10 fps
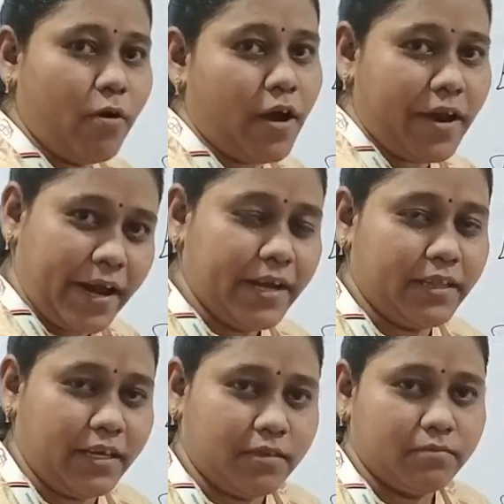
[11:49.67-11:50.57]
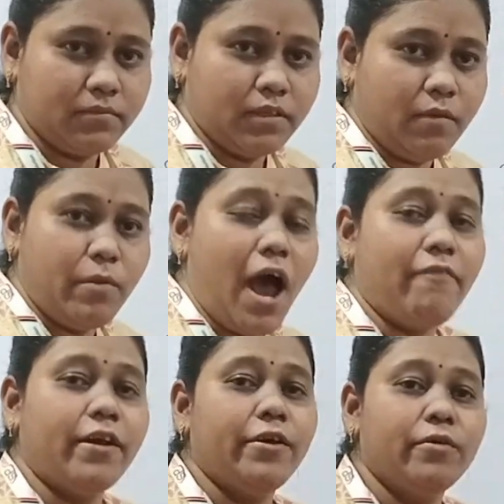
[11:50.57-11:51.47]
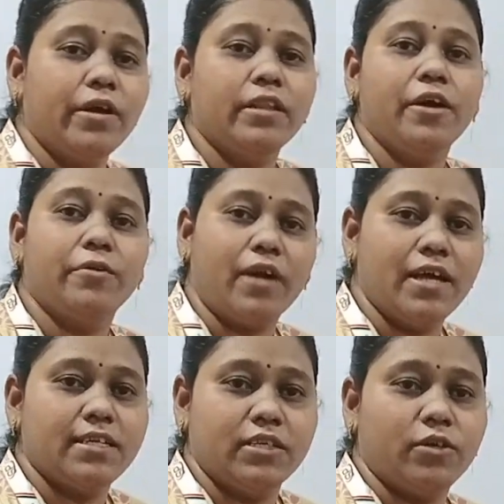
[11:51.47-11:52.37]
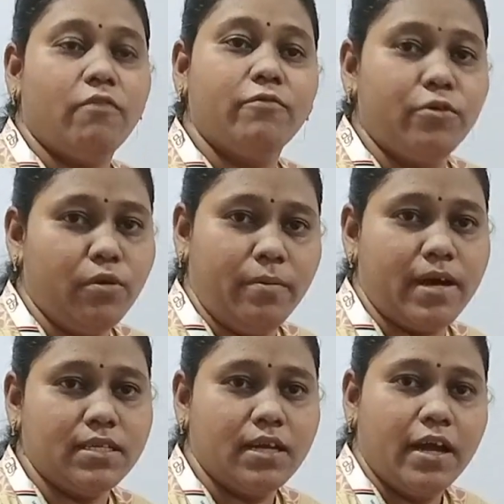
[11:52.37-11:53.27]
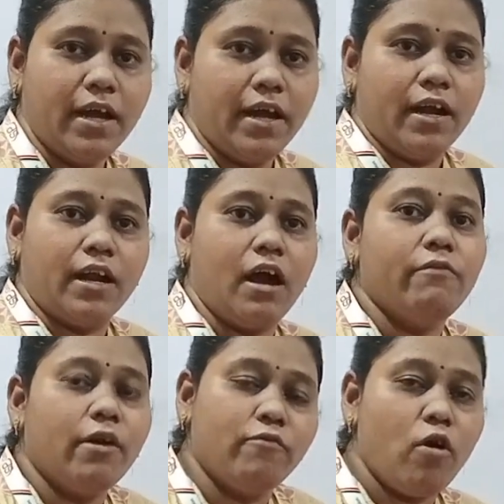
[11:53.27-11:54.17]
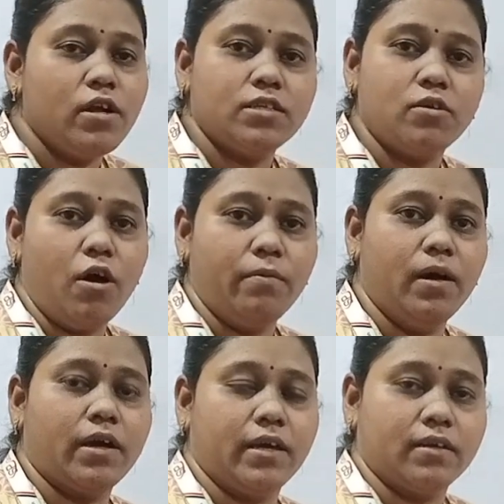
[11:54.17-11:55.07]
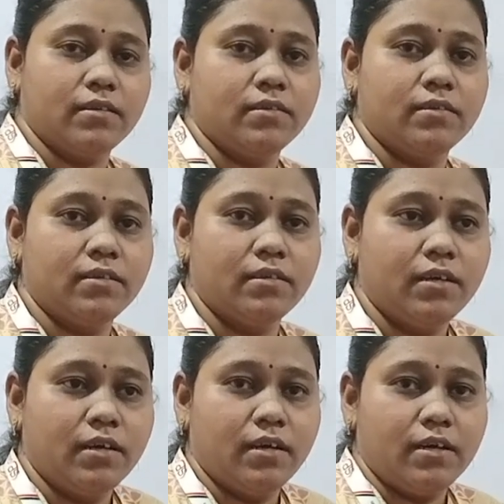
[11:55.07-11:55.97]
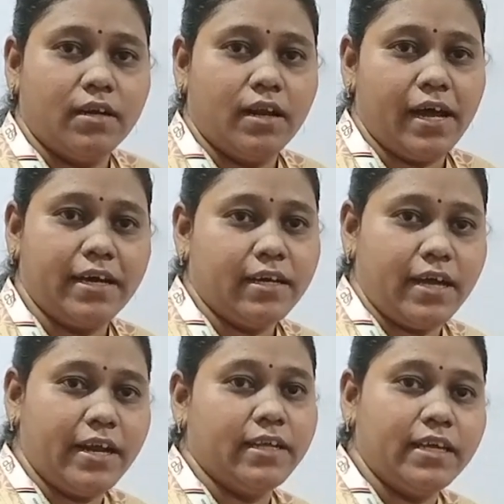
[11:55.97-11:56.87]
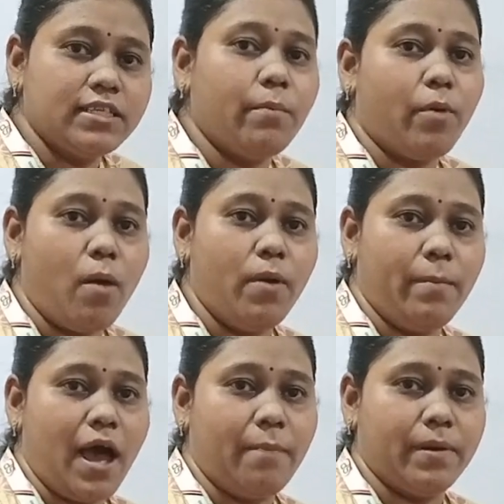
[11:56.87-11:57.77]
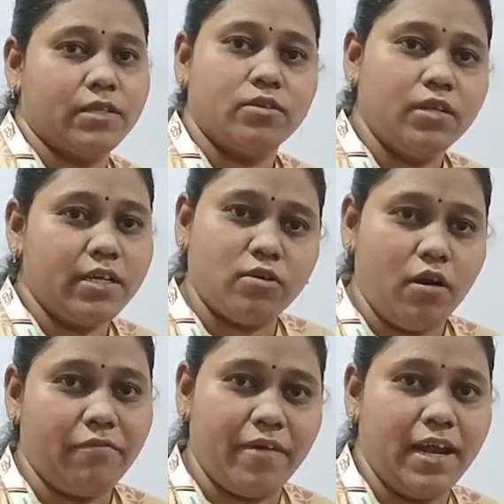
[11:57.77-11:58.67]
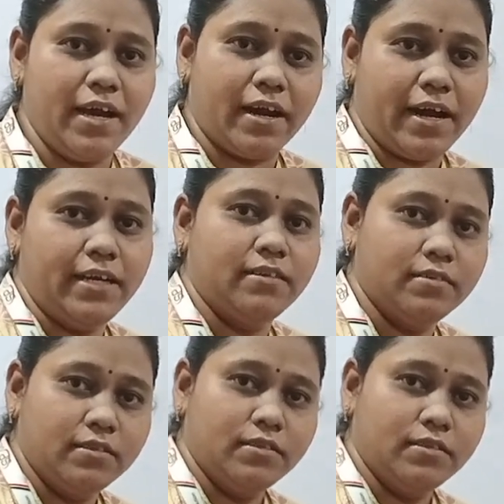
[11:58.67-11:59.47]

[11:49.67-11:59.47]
phone or anything, during the utilization of 2 months, now your phone is not working. Like anything, some problem happens. So that is called a failure, right?